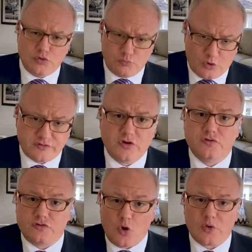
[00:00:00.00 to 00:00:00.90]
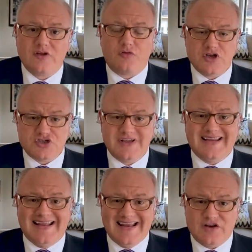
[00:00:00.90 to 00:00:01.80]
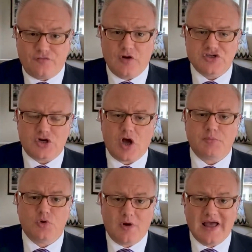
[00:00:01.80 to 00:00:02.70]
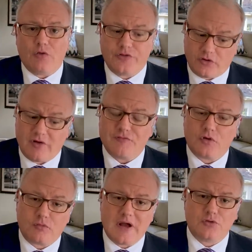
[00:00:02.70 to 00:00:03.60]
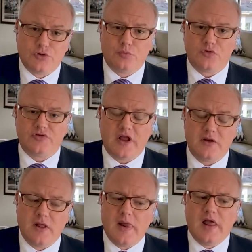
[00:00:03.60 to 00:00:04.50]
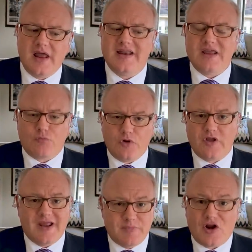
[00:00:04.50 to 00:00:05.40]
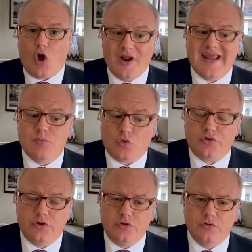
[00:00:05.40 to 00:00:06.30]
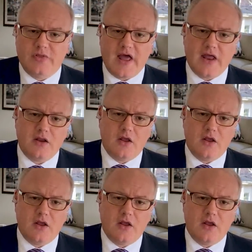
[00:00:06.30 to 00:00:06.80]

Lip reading: was to stoke inflation, to get inflation up to a healthier level, around 2%. And they really had been unable to do that.